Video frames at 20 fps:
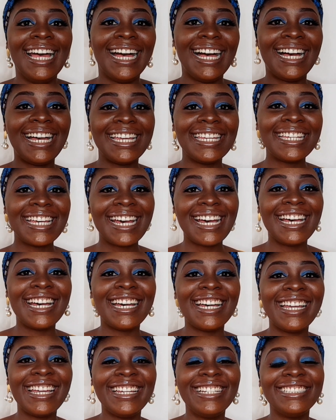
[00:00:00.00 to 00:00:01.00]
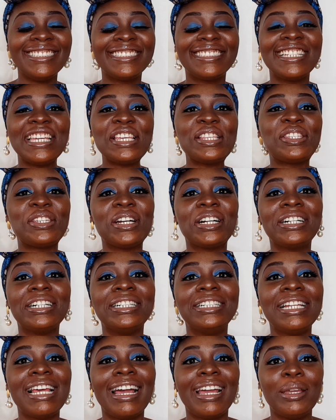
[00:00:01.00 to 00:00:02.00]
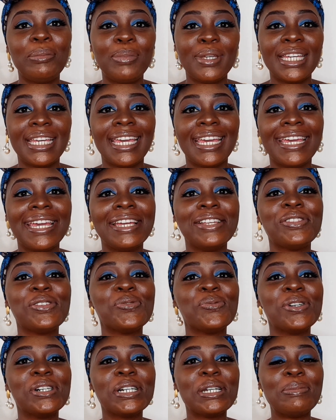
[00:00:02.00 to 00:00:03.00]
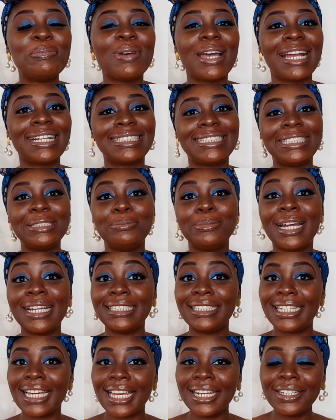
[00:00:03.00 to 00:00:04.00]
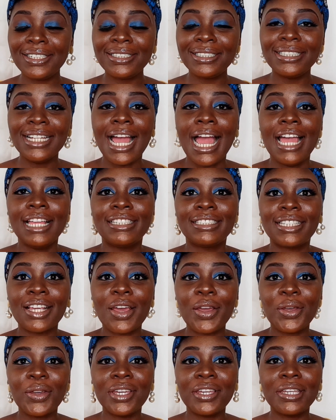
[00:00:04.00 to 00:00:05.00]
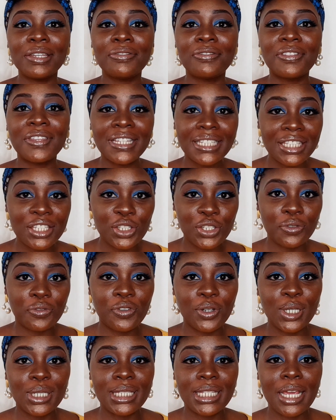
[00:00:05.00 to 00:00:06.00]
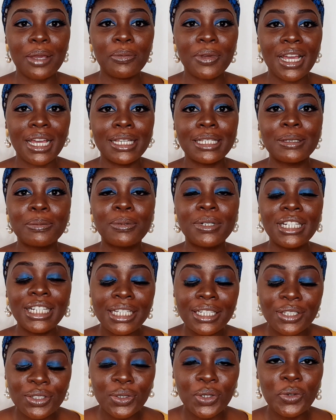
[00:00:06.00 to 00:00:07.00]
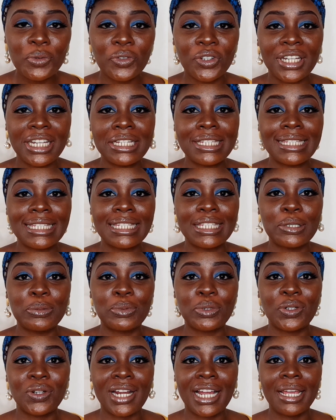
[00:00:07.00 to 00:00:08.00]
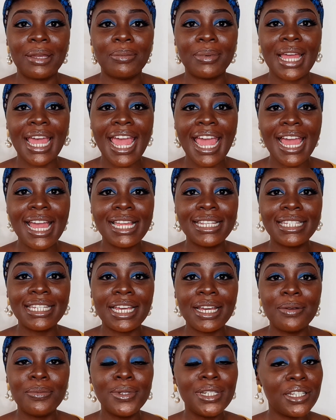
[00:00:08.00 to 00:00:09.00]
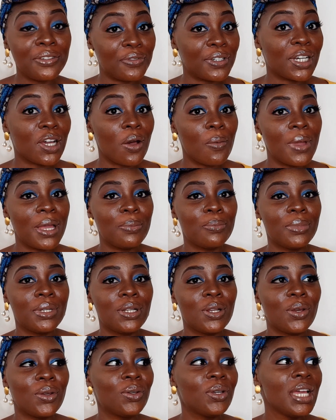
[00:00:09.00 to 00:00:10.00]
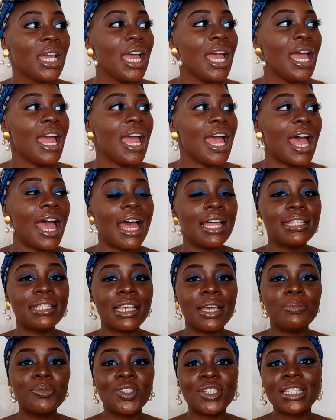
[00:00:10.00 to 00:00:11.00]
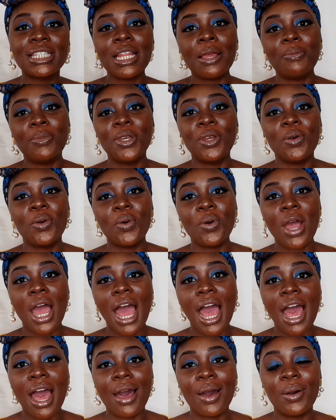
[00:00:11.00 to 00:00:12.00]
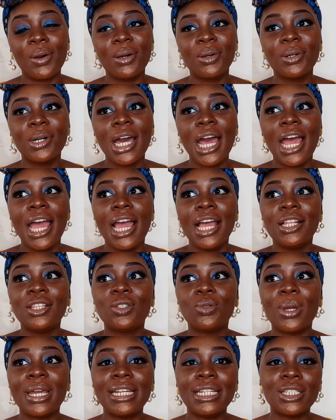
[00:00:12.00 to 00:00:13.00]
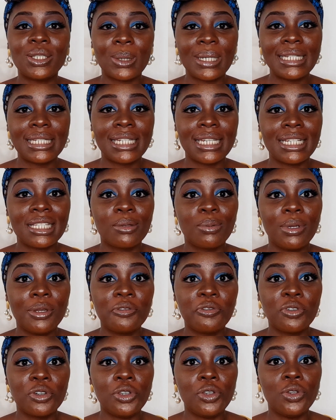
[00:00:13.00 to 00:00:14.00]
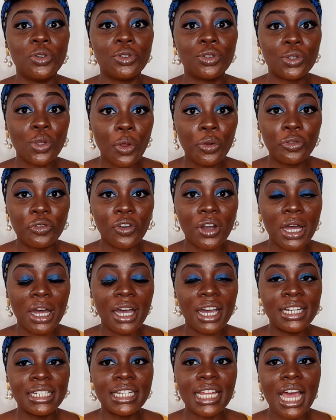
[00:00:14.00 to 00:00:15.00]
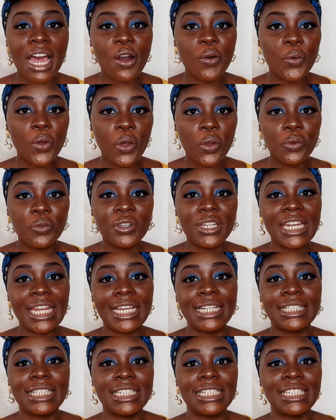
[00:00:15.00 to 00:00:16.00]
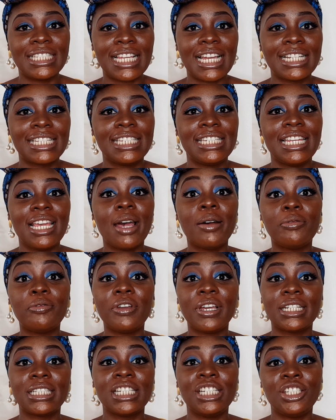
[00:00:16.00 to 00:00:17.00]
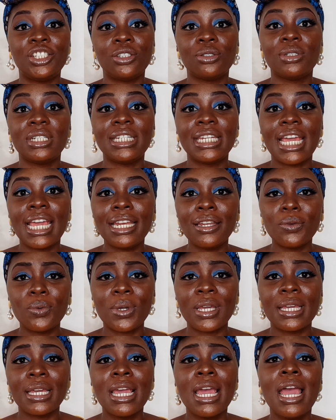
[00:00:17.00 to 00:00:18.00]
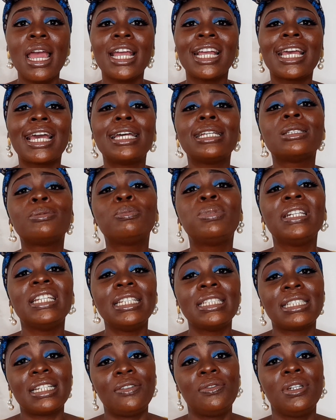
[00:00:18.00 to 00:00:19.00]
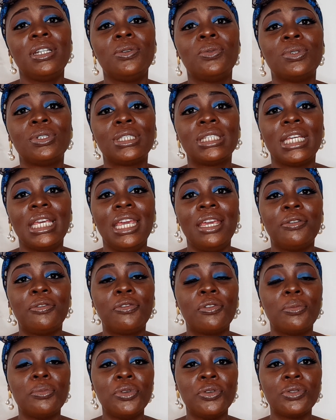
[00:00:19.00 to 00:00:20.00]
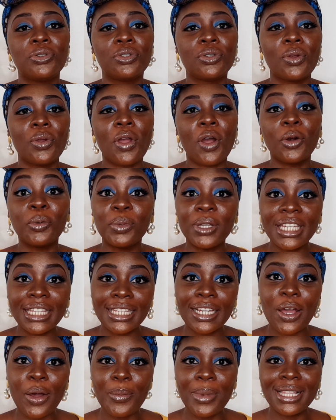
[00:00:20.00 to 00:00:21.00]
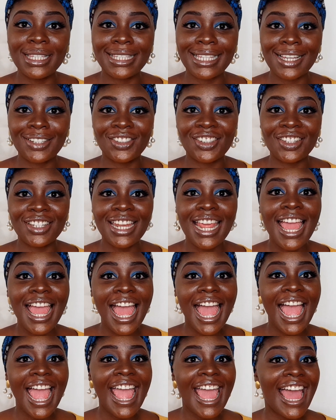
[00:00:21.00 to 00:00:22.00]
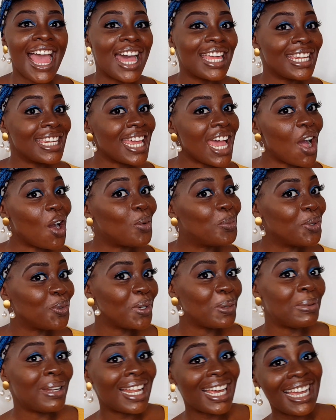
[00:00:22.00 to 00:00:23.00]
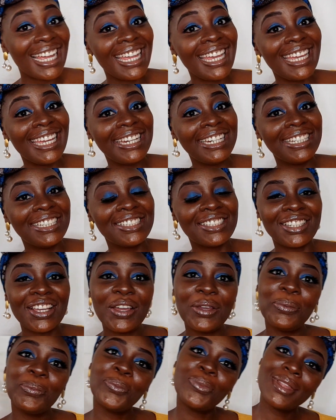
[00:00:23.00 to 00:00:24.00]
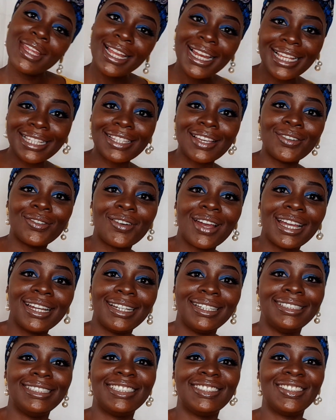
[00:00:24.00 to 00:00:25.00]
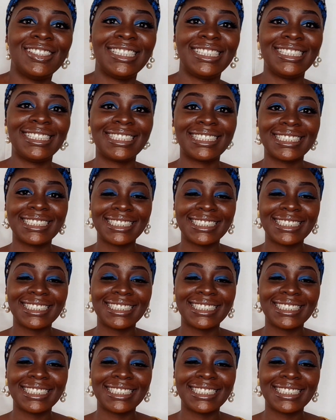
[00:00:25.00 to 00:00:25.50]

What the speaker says: Hi guys, it's your girl Ibk and you're welcome back to my channel. So if this is your first time, guys, please don't forget to subscribe and leave a comment below, and just let me know how 2020 has been for you so far and how COVID-19 has actually affected you in any way. Guys, please, I really want to hear from you, so I'll be in the comment section and I'll be replying. So let's go right into it.